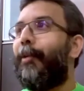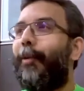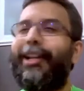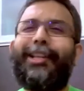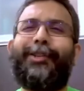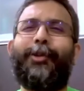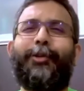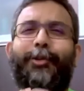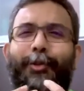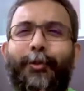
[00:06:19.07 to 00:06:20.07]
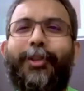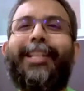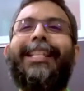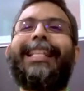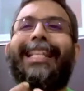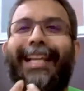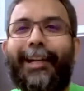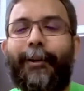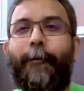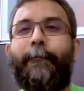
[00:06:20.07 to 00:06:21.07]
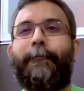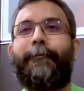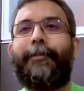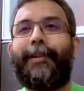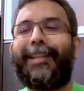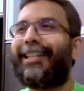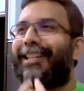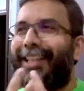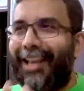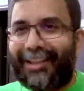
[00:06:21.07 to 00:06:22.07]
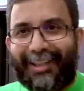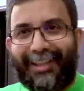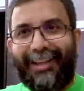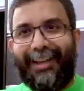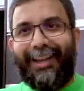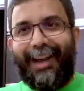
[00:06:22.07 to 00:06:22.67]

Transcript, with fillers: what is your true secret of success?